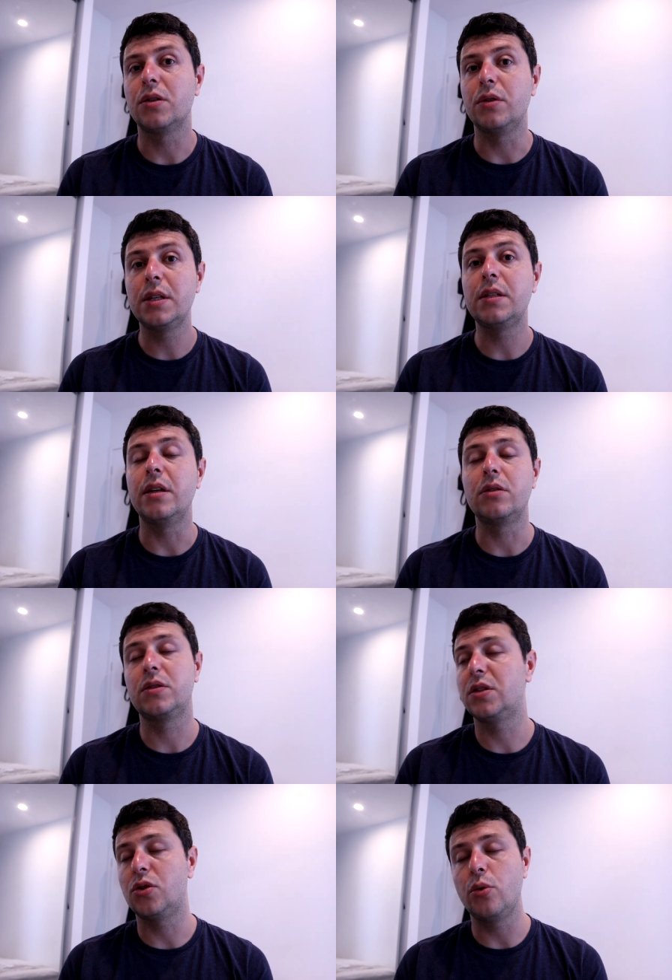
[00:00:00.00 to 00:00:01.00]
So this,
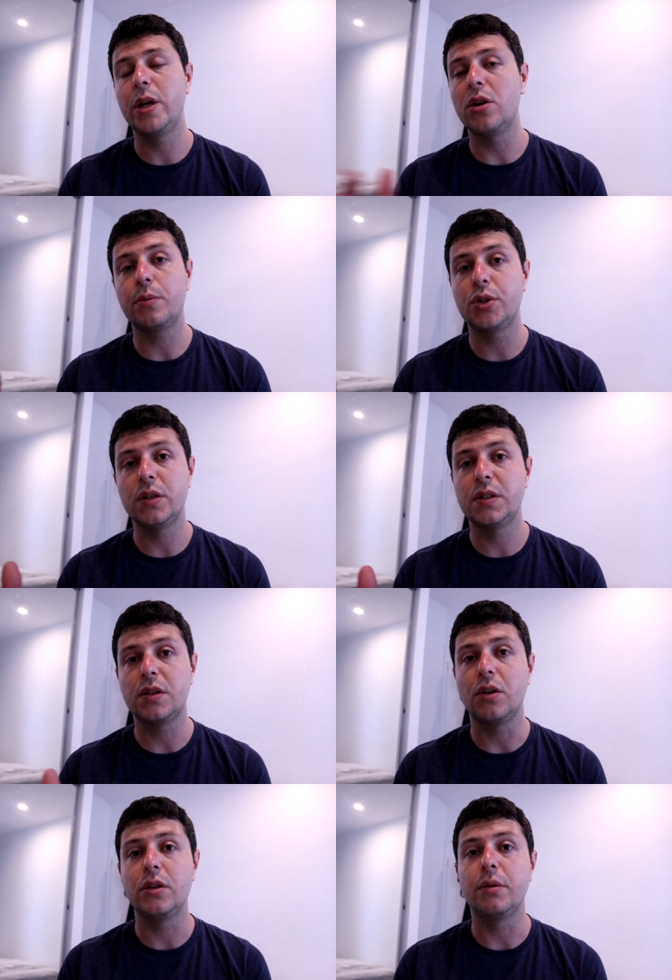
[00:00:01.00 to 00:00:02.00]
there's so many
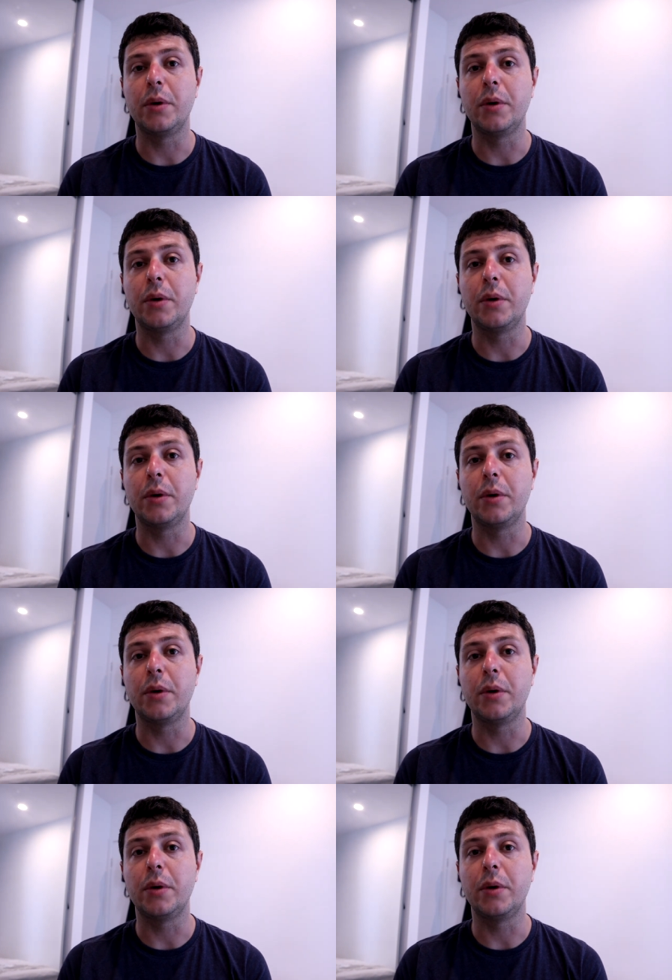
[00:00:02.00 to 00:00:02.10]
options on the